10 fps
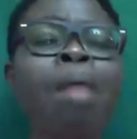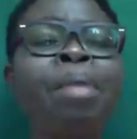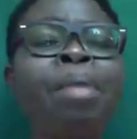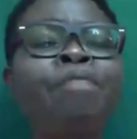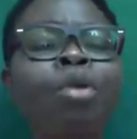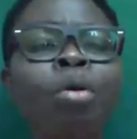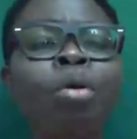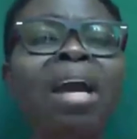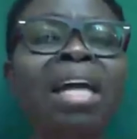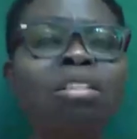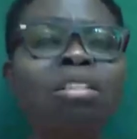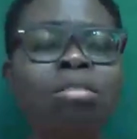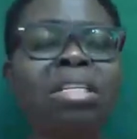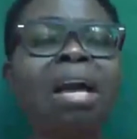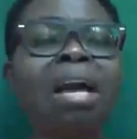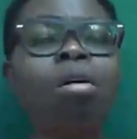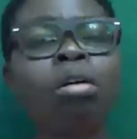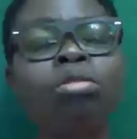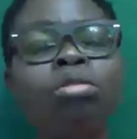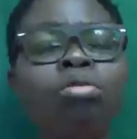But if you look at the total cost